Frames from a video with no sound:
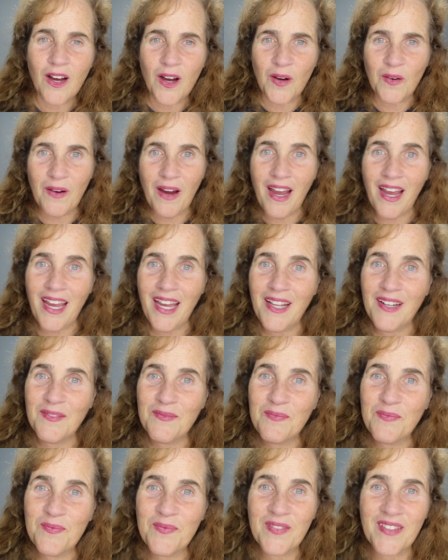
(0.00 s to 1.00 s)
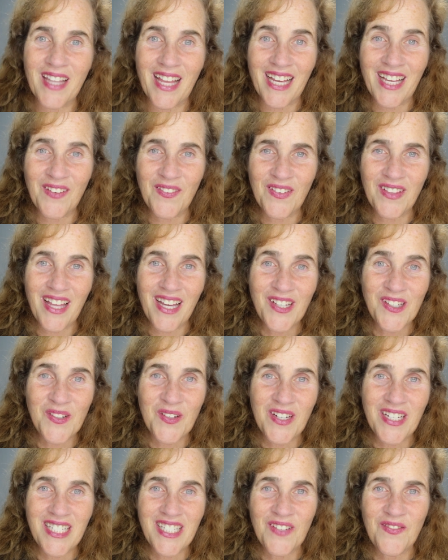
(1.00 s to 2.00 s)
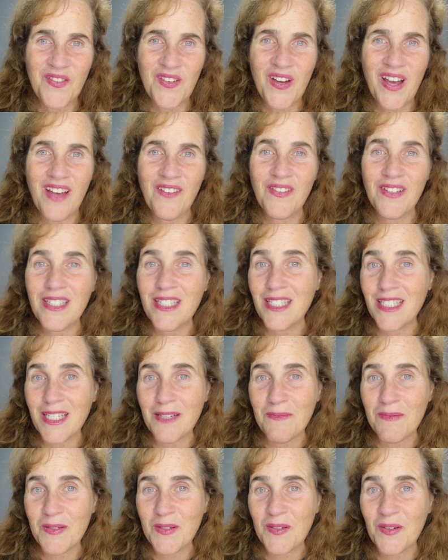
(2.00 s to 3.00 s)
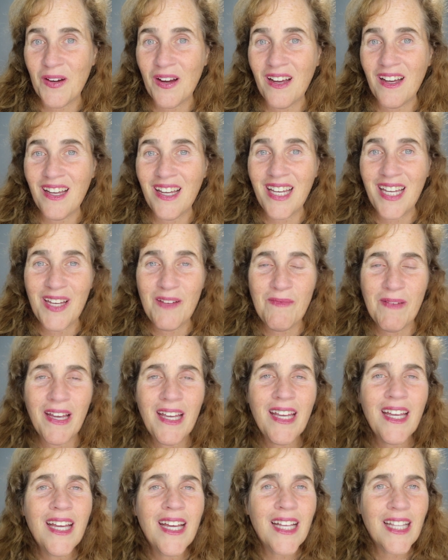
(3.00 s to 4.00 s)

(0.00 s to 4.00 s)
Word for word: All right. Like if you like, join us if you haven't, subscribe.